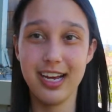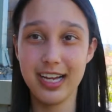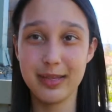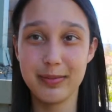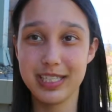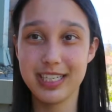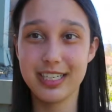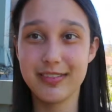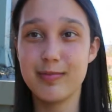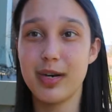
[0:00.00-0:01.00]
at the
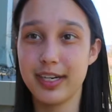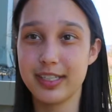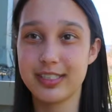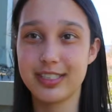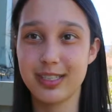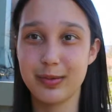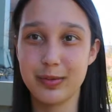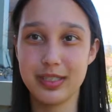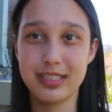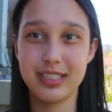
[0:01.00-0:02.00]
beginning of March,
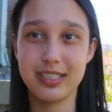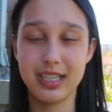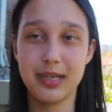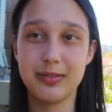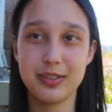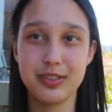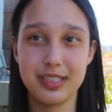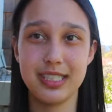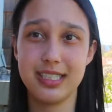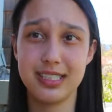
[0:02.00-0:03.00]
which is
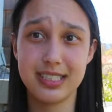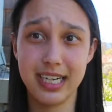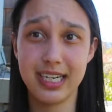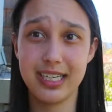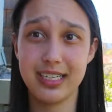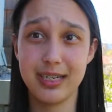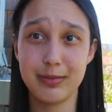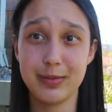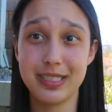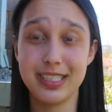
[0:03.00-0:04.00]
absolutely insane. I'm
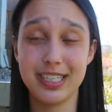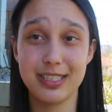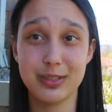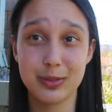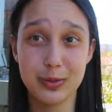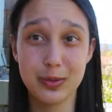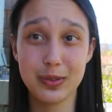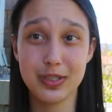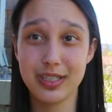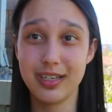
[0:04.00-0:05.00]
speaking at a
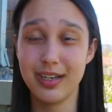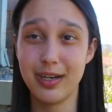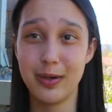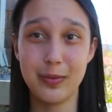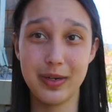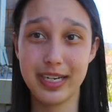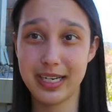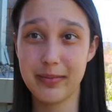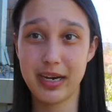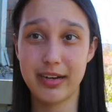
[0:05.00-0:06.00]
school when I
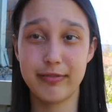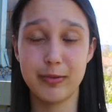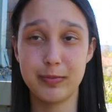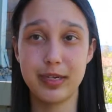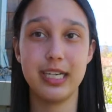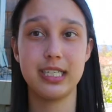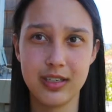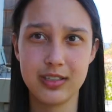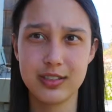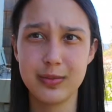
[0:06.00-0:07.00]
get back from break.
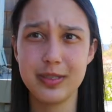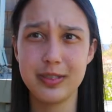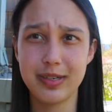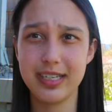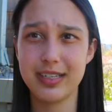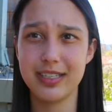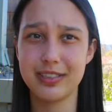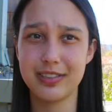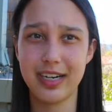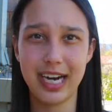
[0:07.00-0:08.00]
So many great
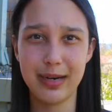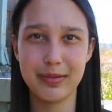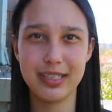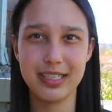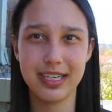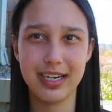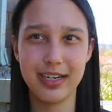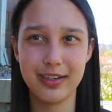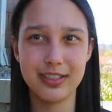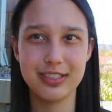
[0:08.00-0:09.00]
things are happening, and
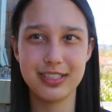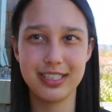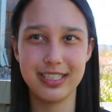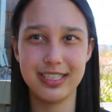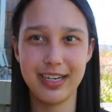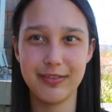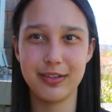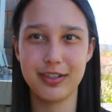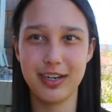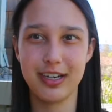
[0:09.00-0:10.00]
I honestly
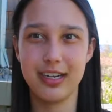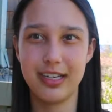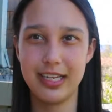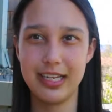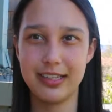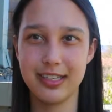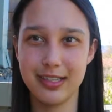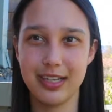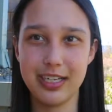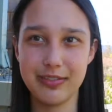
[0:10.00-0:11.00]
never thought that
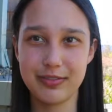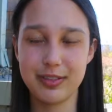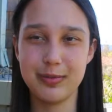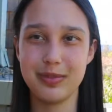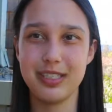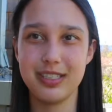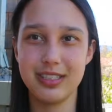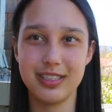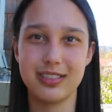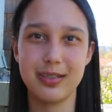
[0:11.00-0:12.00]
life could be
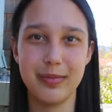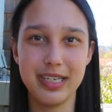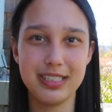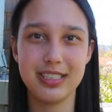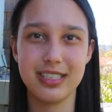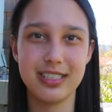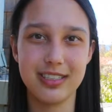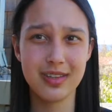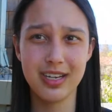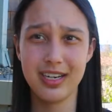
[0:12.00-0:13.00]
this amazing.